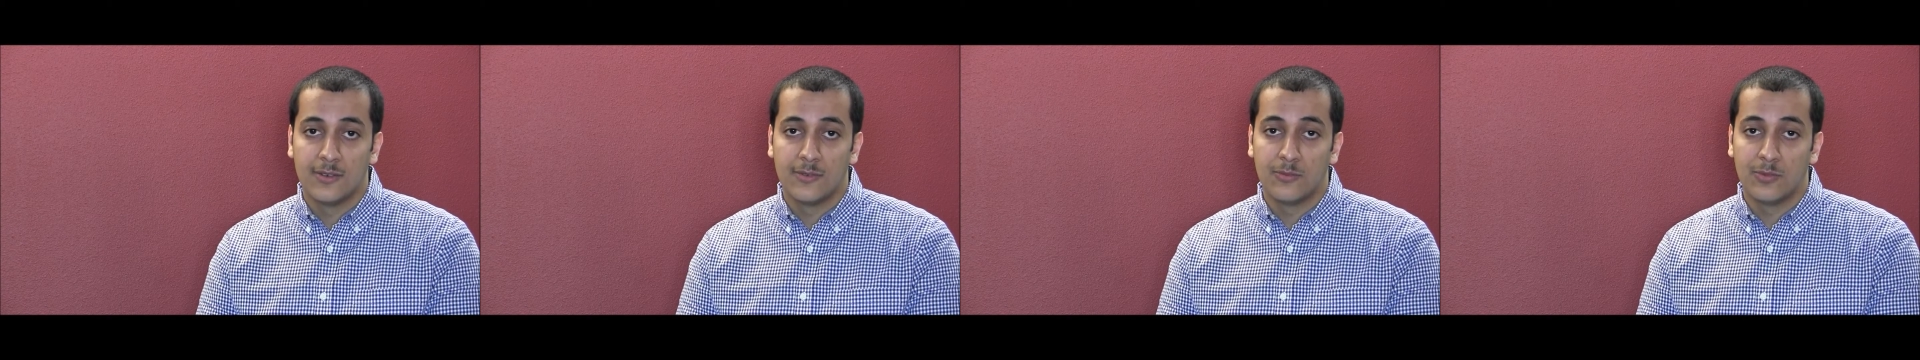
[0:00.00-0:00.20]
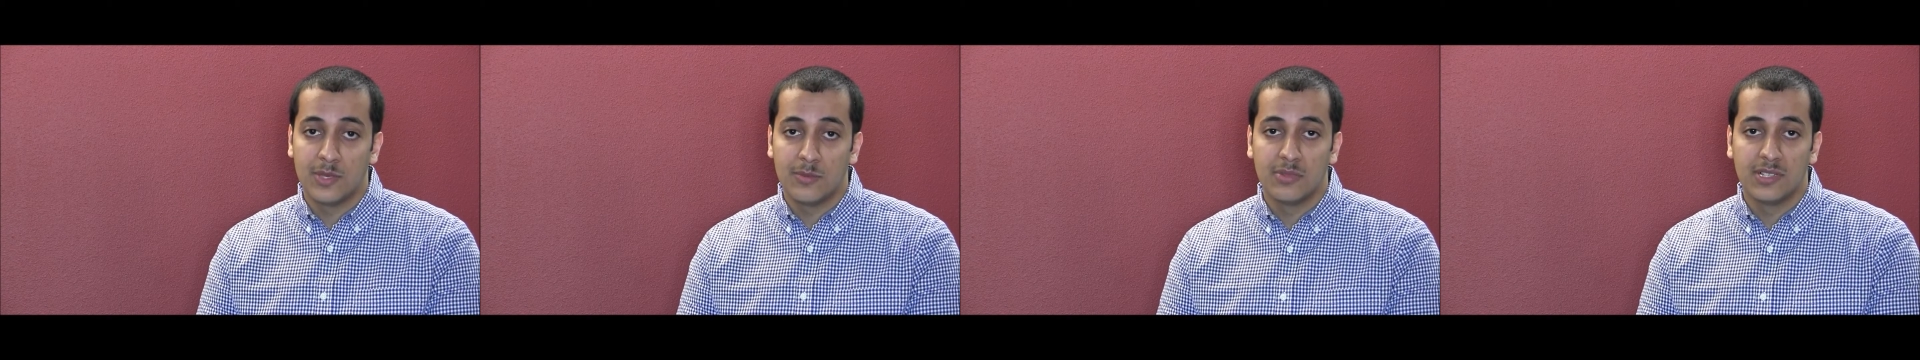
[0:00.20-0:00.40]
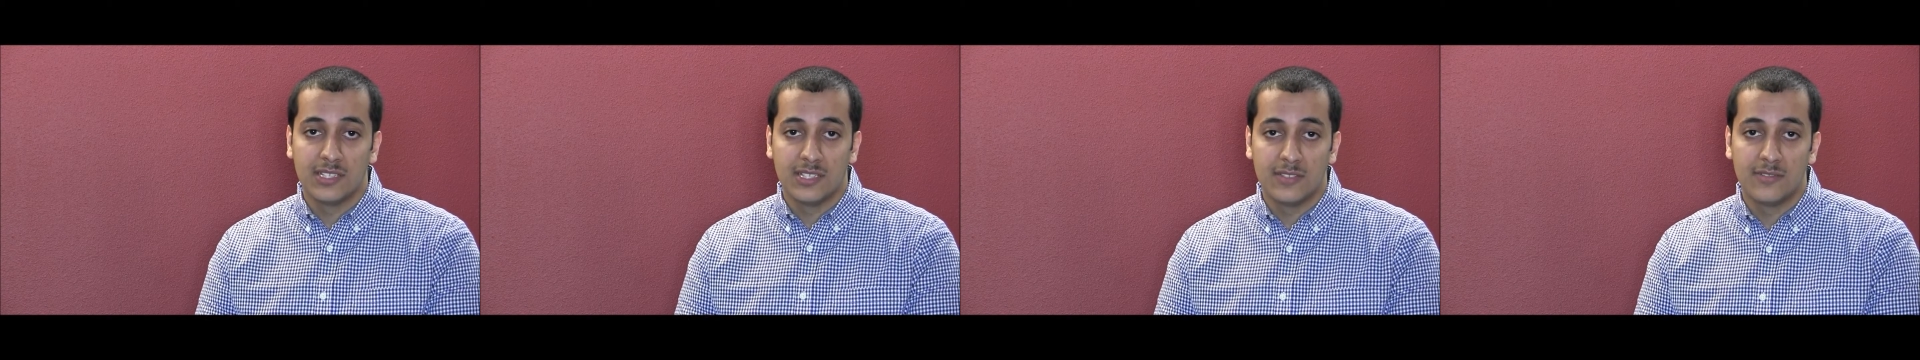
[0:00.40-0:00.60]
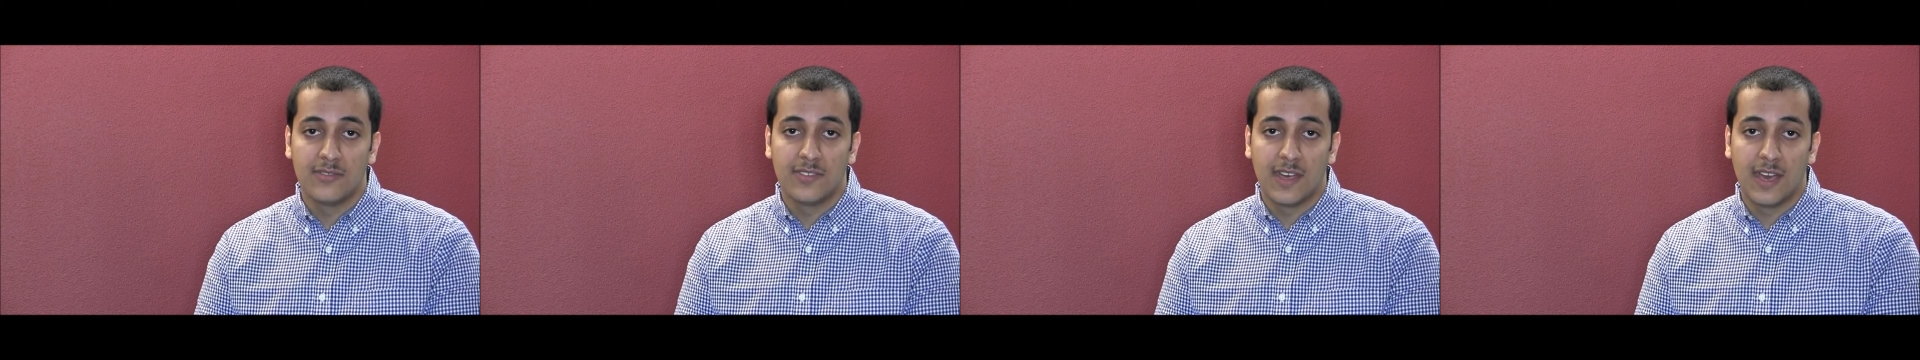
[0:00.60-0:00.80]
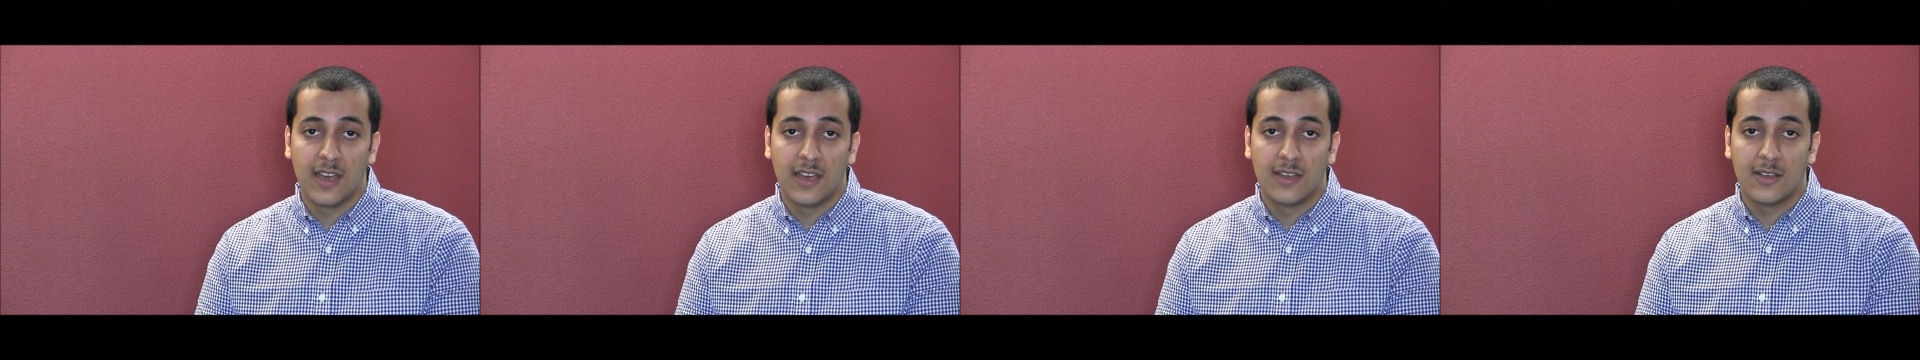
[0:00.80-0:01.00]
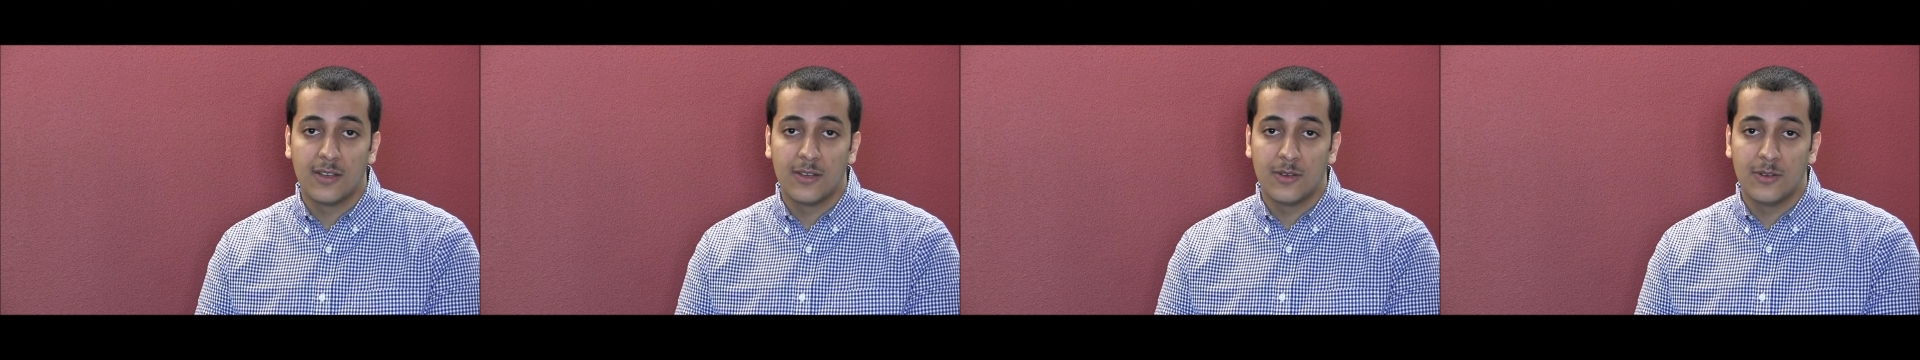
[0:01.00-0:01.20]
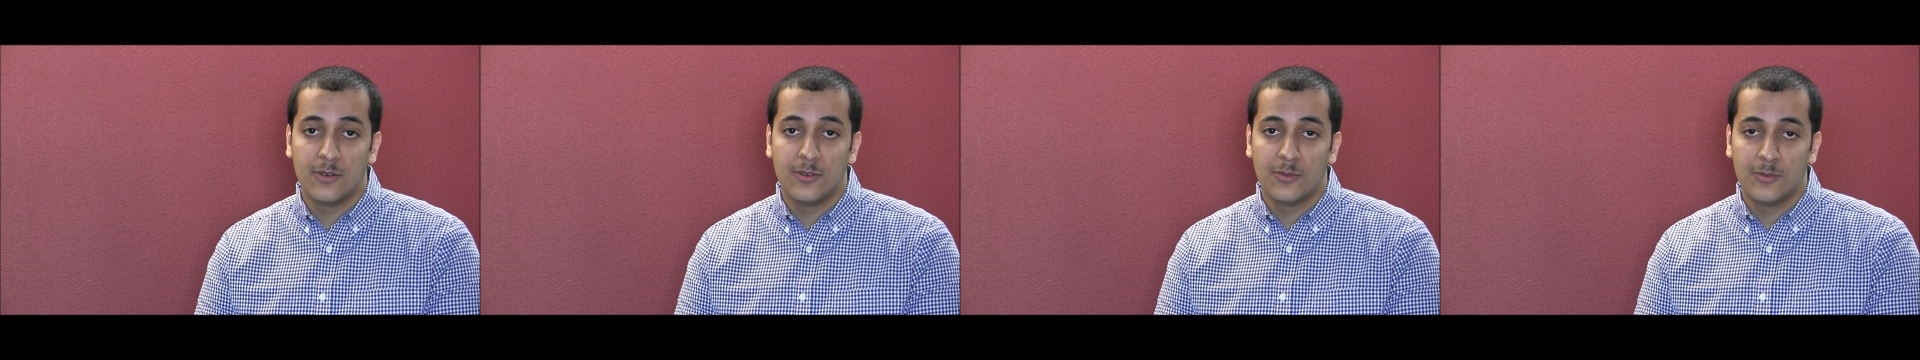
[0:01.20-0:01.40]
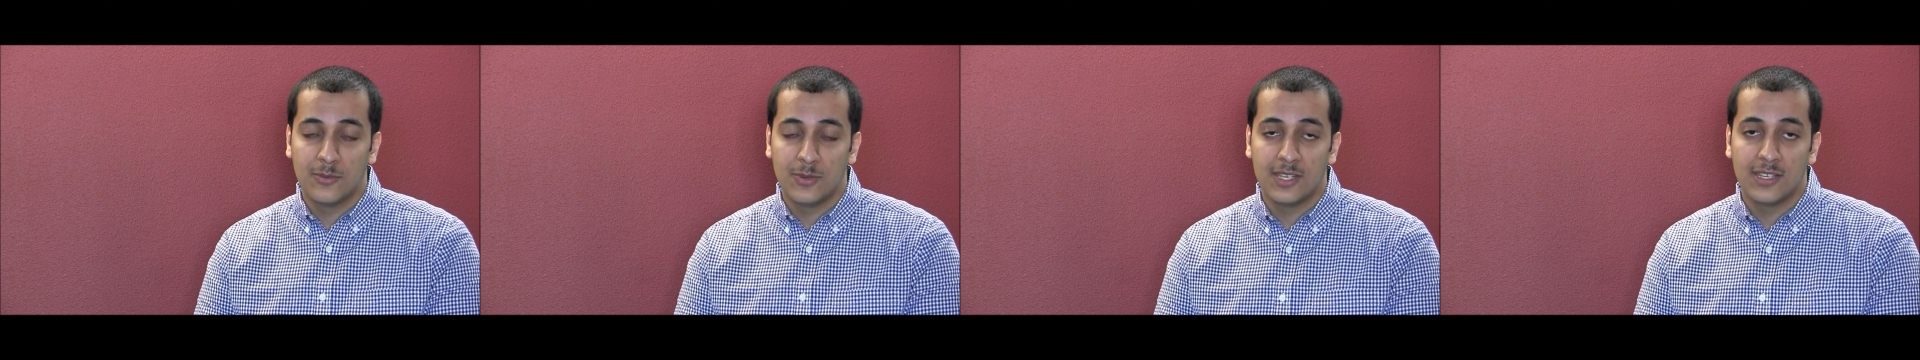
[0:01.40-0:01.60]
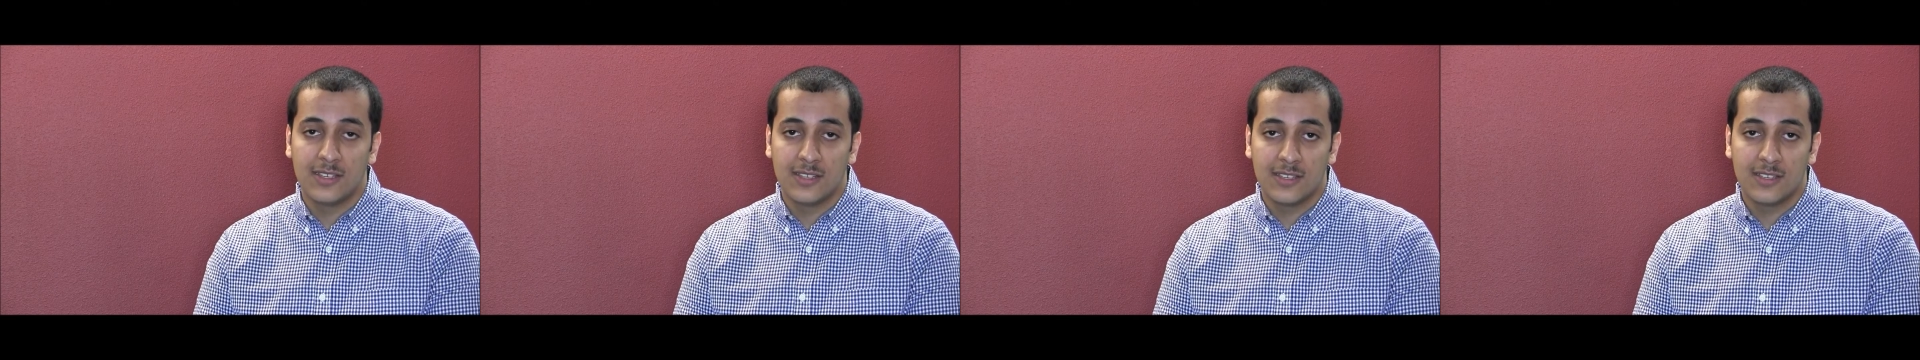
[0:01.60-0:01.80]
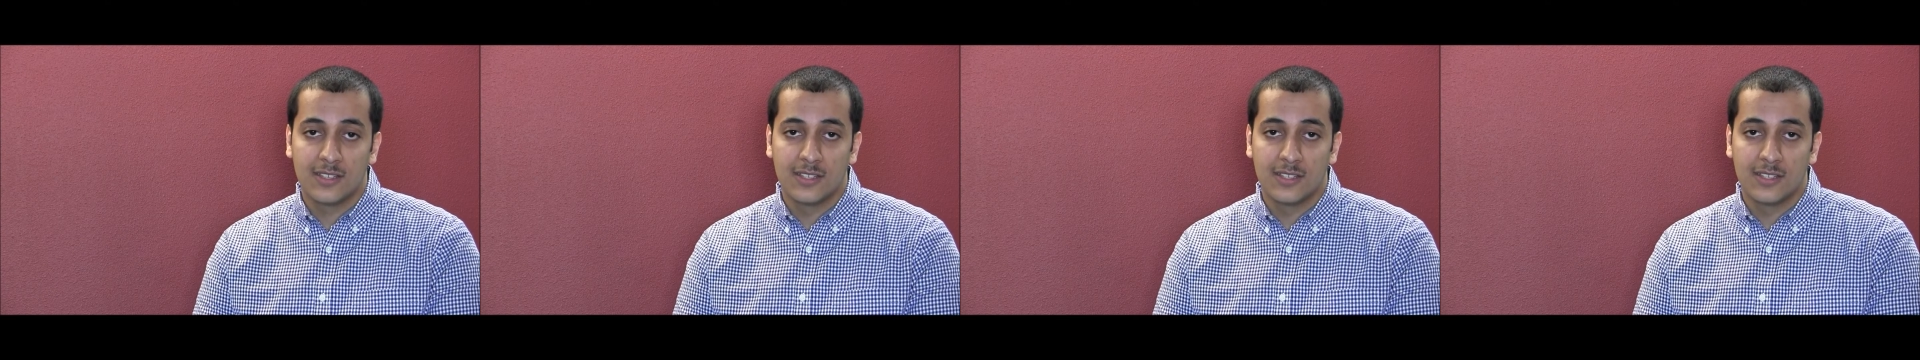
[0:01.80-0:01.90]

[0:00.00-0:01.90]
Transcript: we believe that we